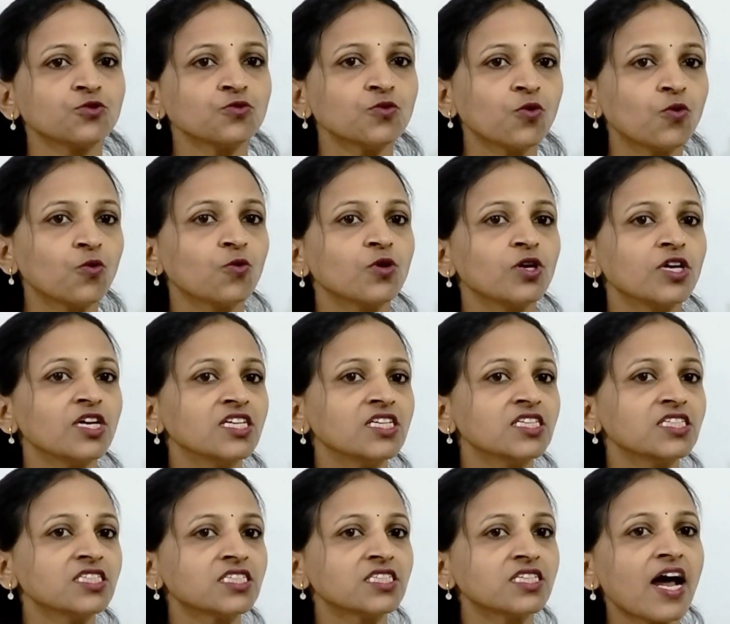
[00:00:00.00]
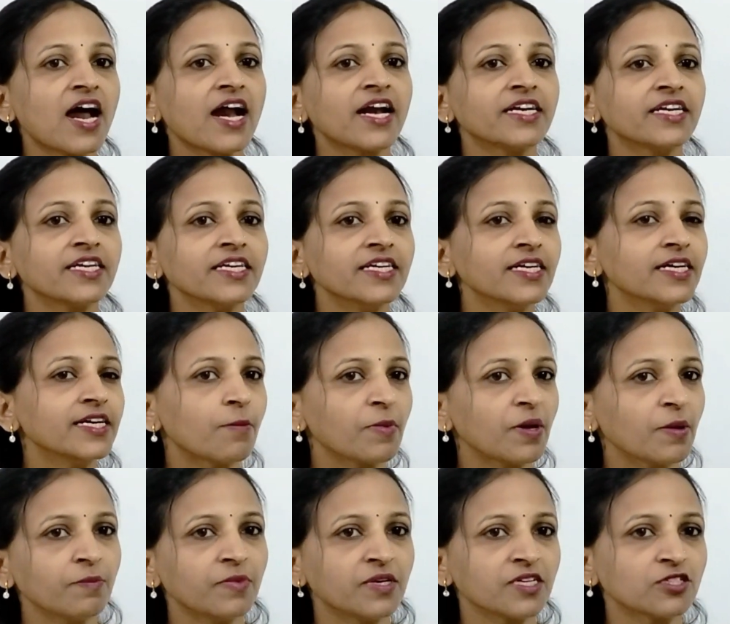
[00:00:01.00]
to only static
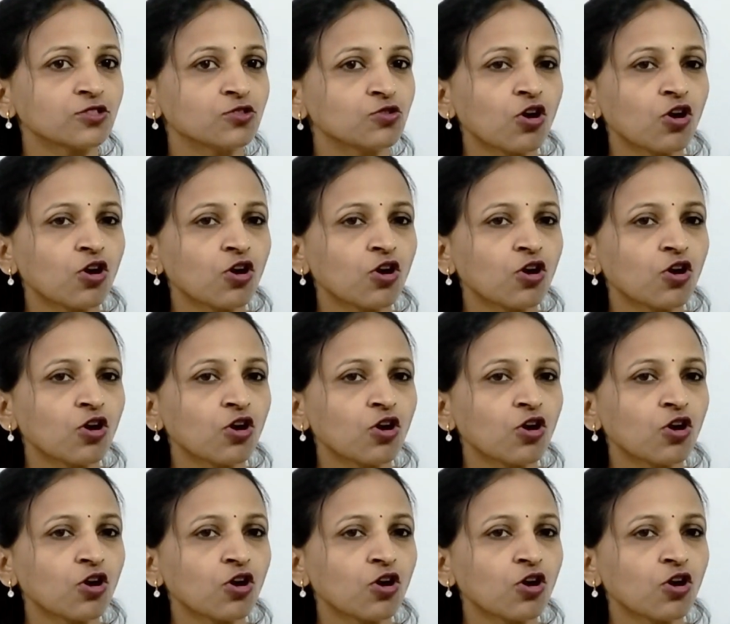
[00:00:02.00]
members.